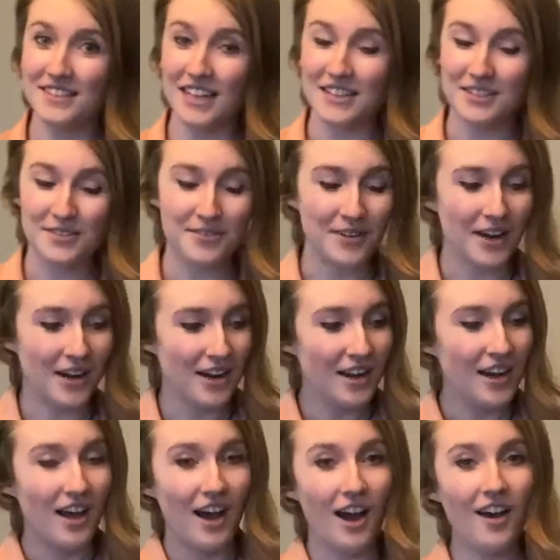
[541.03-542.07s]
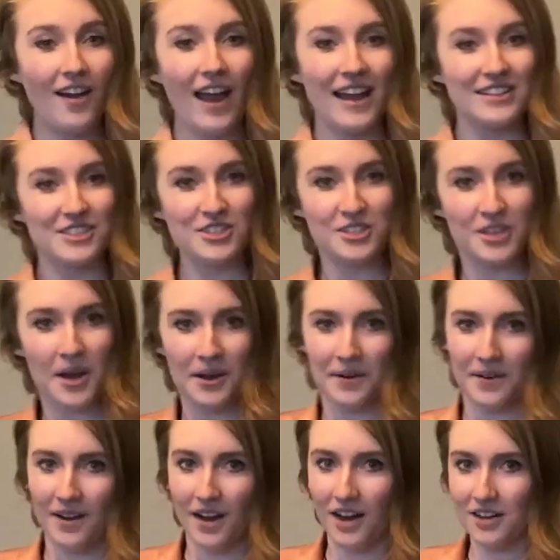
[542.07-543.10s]
That's fair. All right,
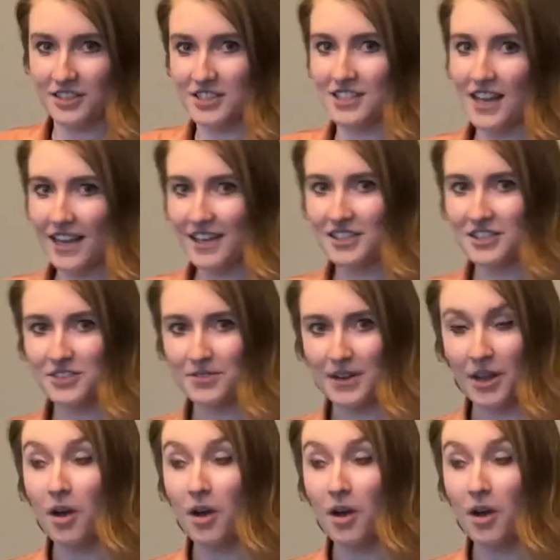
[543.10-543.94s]
so our second drink.